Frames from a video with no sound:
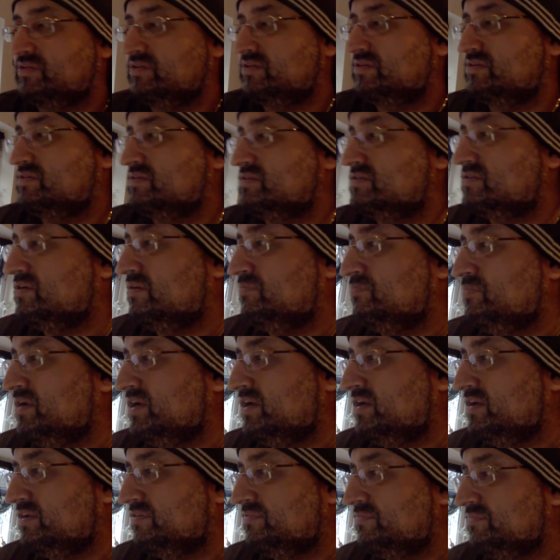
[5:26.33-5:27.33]
stop
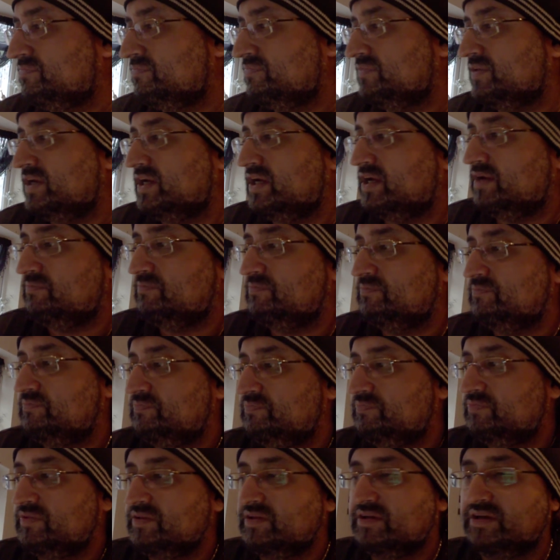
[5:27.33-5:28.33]
it.
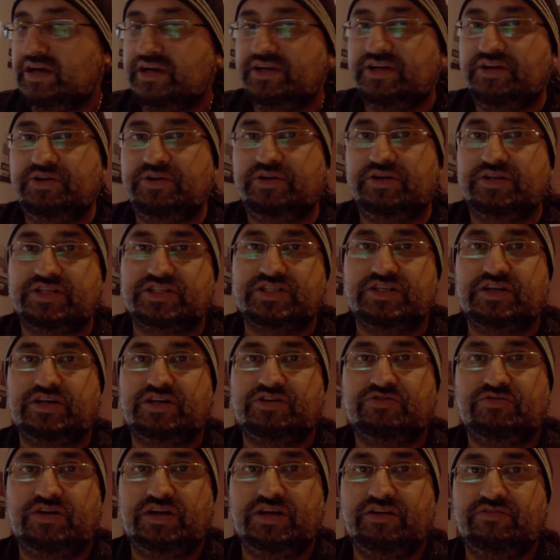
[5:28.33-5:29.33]
I know you're going to start
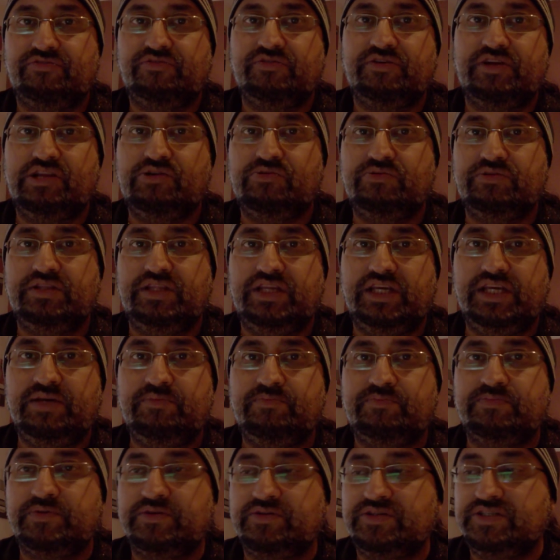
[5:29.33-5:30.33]
crying if you're a little deep
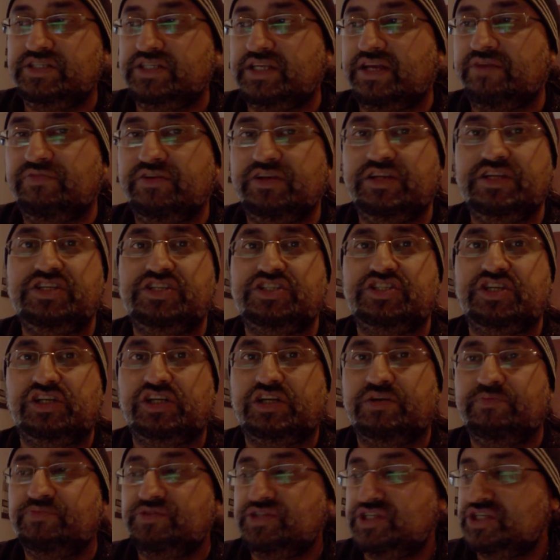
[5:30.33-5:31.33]
because he's having his
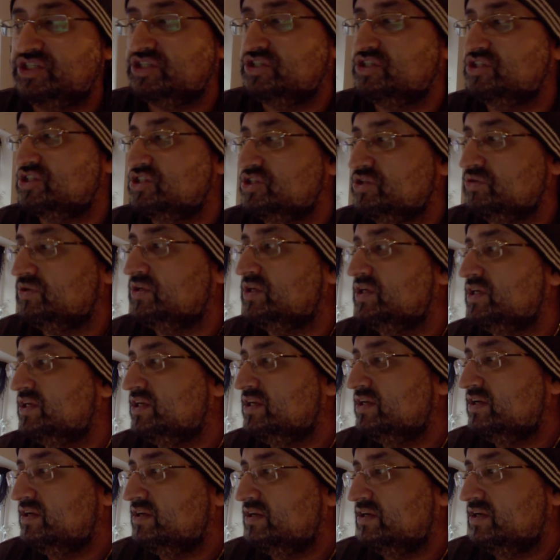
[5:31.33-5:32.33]
circumcision soon.
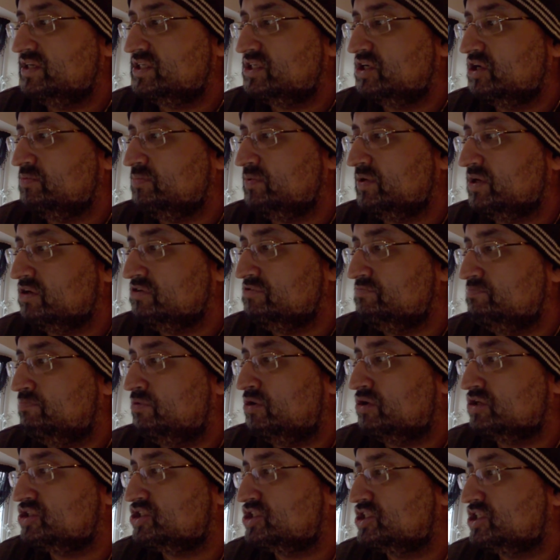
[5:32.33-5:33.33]
Let's hope it goes
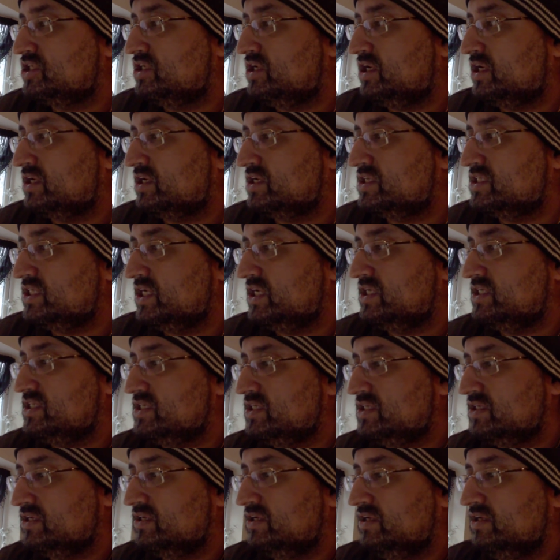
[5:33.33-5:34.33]
botched, like I said.
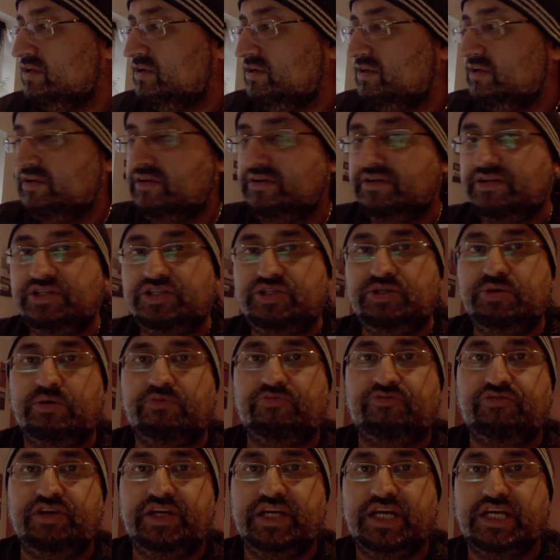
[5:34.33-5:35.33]
2 or
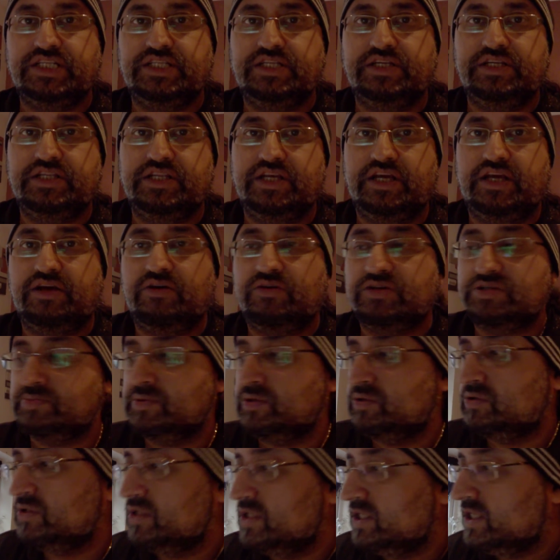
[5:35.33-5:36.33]
3 years in
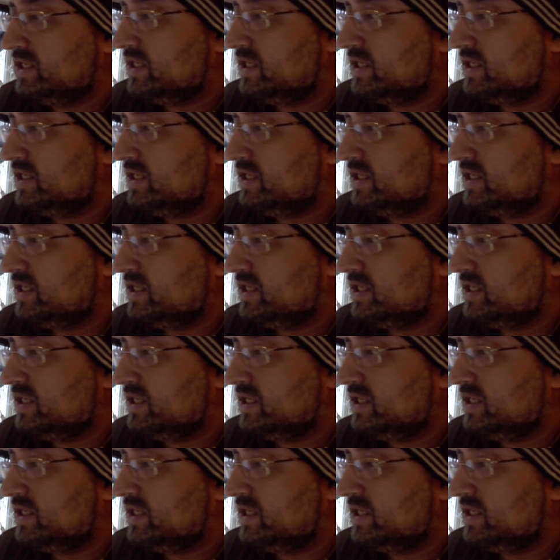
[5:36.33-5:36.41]
hospital.